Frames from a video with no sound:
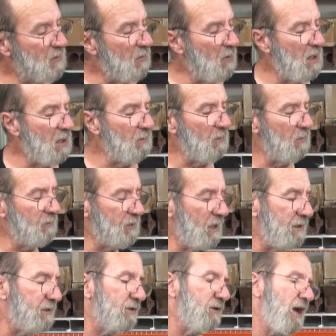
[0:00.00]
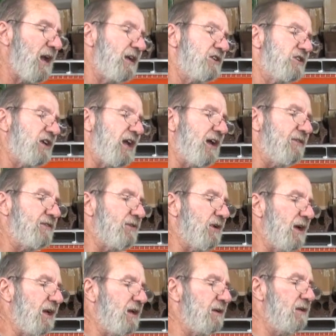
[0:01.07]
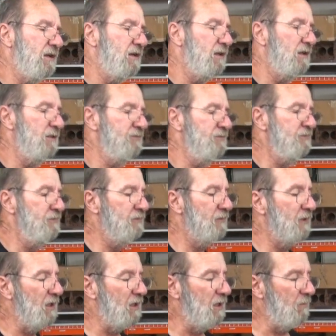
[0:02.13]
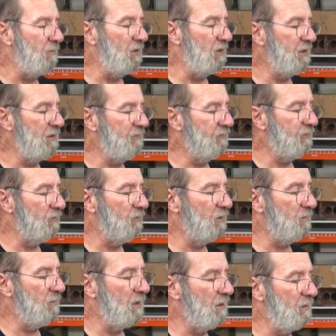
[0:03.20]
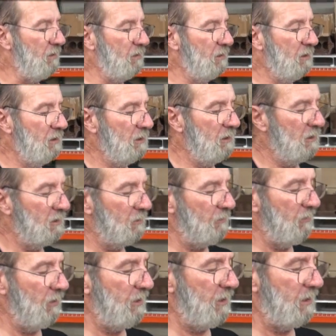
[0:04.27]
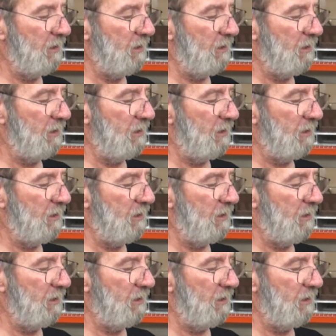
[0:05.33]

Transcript: so I'll rotate the crankshaft around and I'm looking for what my run